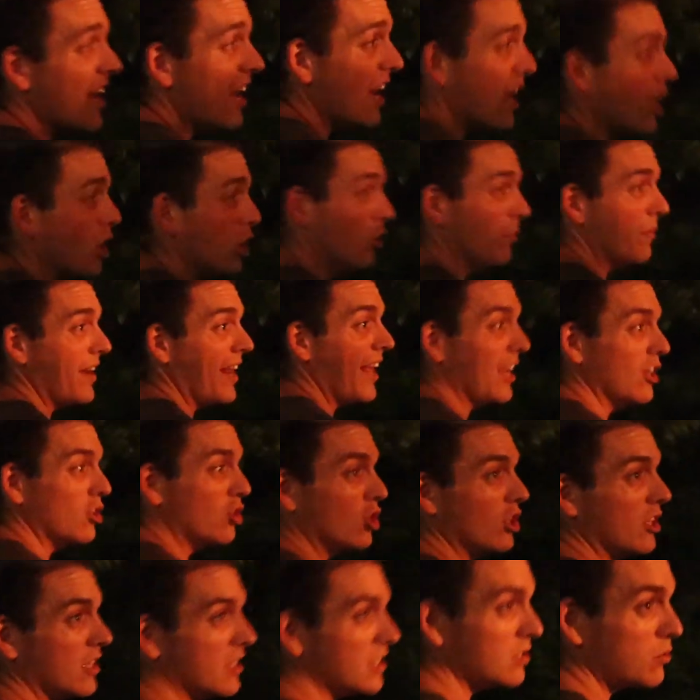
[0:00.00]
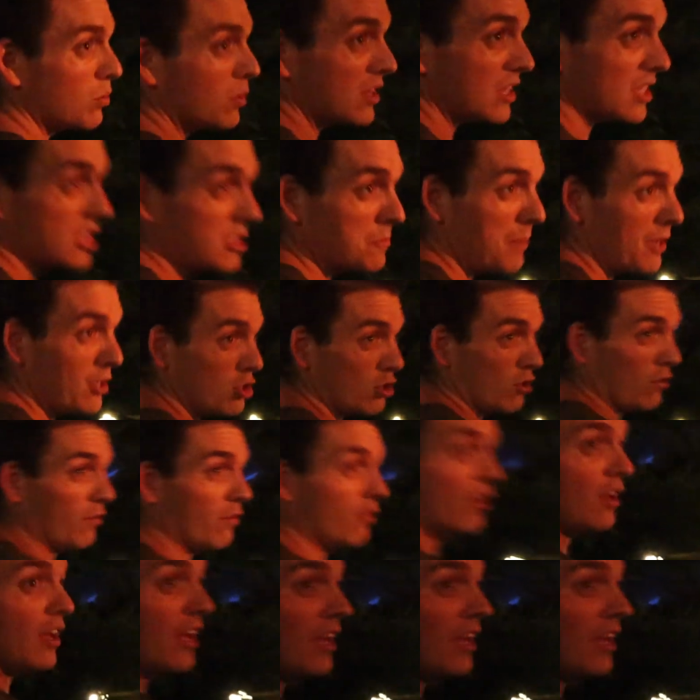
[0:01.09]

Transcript: IllumiNations with the special